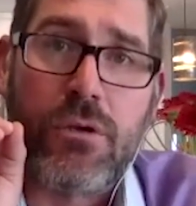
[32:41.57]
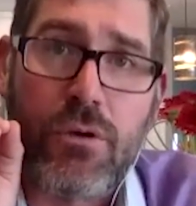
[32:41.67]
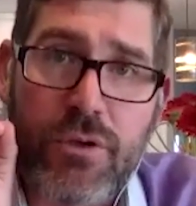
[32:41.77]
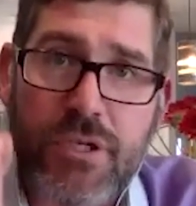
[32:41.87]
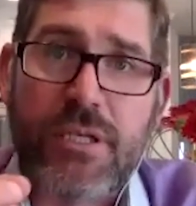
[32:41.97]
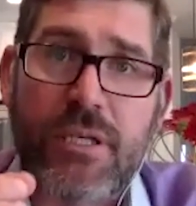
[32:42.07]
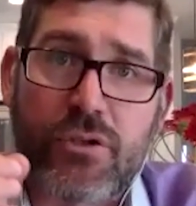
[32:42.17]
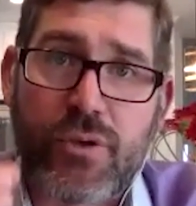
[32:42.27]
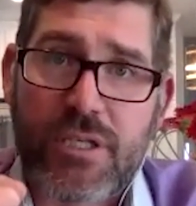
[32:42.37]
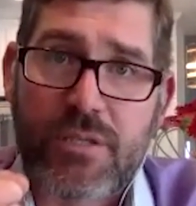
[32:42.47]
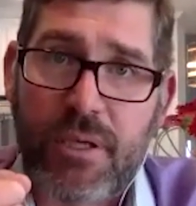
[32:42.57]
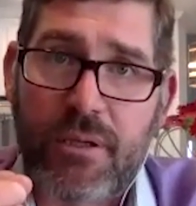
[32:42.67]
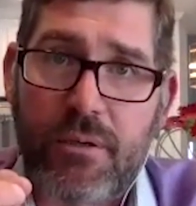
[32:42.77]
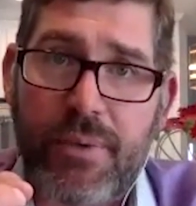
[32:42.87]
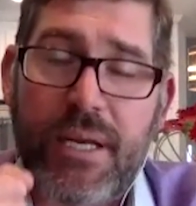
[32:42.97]
You just need to trust
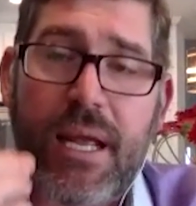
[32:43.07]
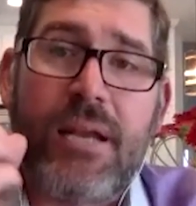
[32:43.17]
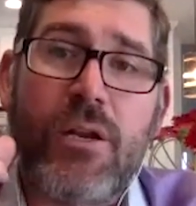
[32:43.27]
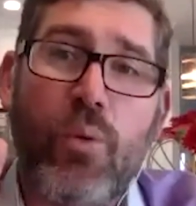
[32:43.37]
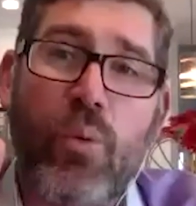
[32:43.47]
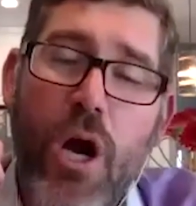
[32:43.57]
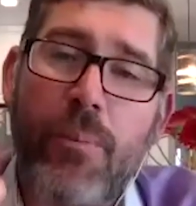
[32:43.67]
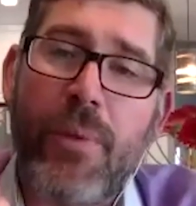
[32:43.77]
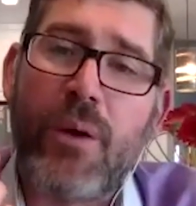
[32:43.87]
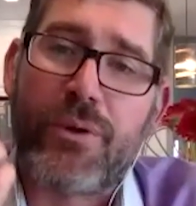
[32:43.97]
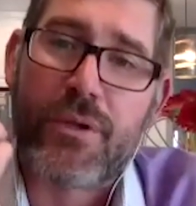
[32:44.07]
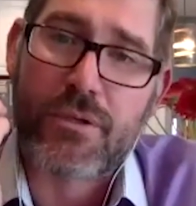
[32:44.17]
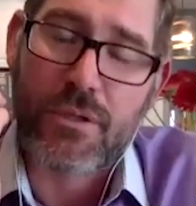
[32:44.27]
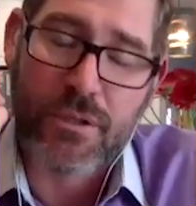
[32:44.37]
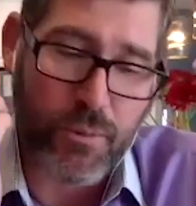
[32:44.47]
me a little bit. And you come in with
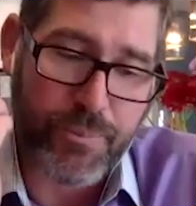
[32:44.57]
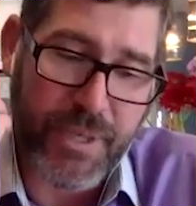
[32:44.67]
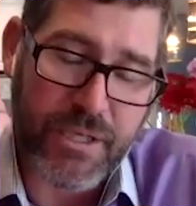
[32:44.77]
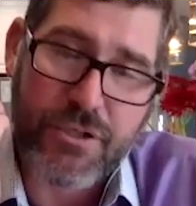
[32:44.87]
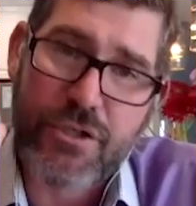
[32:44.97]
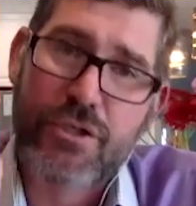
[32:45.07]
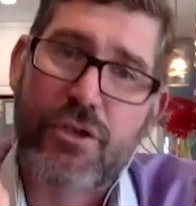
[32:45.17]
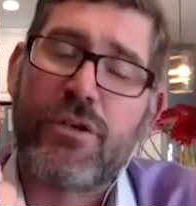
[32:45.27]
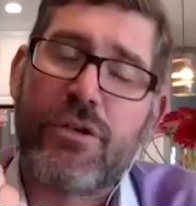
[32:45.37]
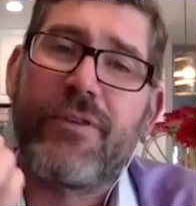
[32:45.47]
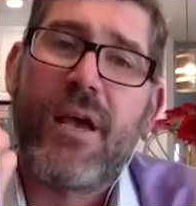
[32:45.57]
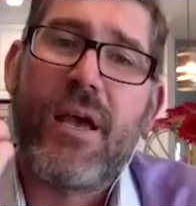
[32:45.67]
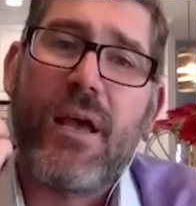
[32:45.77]
us, you know, being assertive